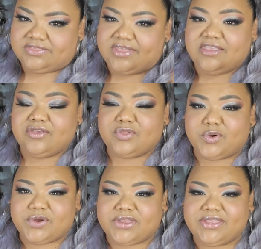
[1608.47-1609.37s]
Thank you,
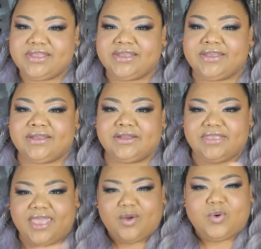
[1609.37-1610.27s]
Lori.
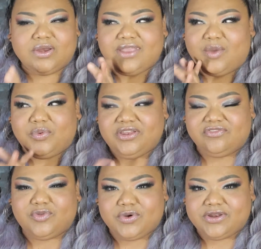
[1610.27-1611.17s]
Yeah, or yeah, what is
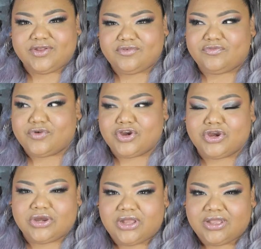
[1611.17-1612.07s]
Florida known
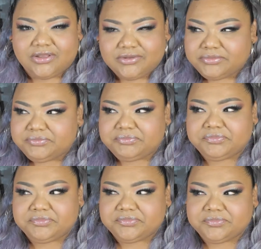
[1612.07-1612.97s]
for? Um
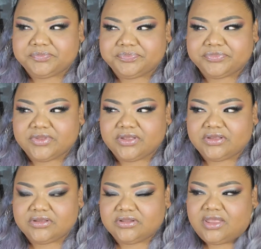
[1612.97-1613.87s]

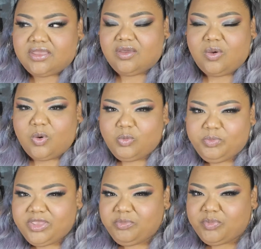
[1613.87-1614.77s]
like old
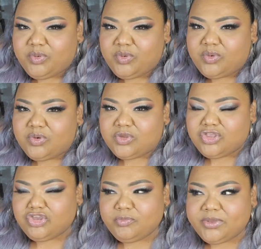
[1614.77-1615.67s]
people,
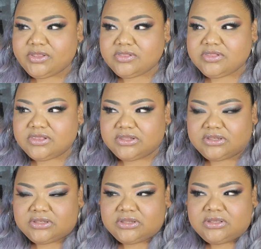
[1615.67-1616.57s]
Cubans
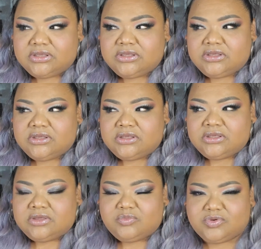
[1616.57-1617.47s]
and
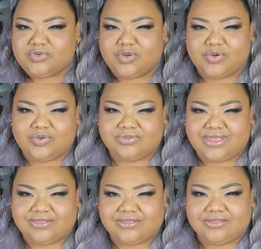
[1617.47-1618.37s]
no,
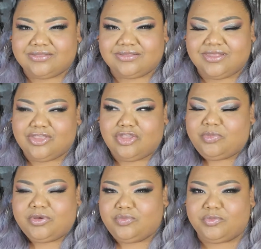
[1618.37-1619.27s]
that's see
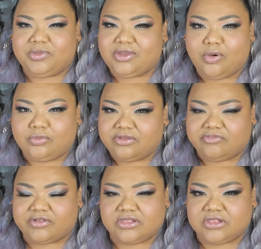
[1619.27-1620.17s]
Cuba would be a whole
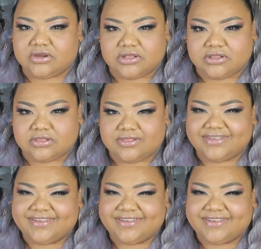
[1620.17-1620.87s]
different series.